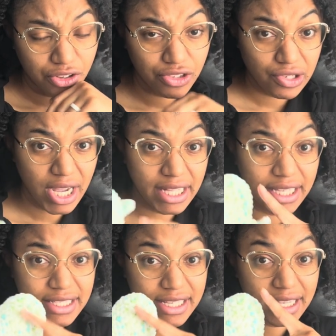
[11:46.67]
so I
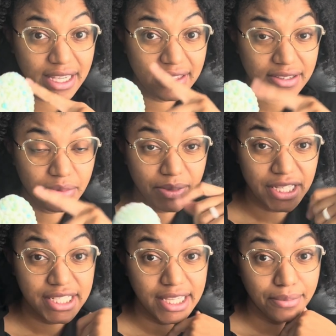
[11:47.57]
need to get some of my
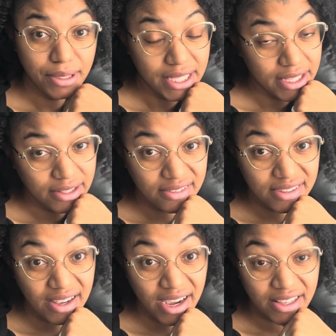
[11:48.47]
Cheeky Beakies
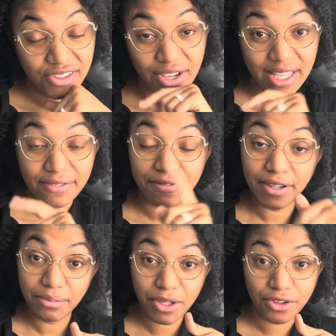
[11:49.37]
done so I can
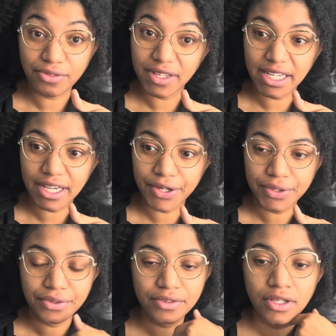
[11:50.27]
film those videos.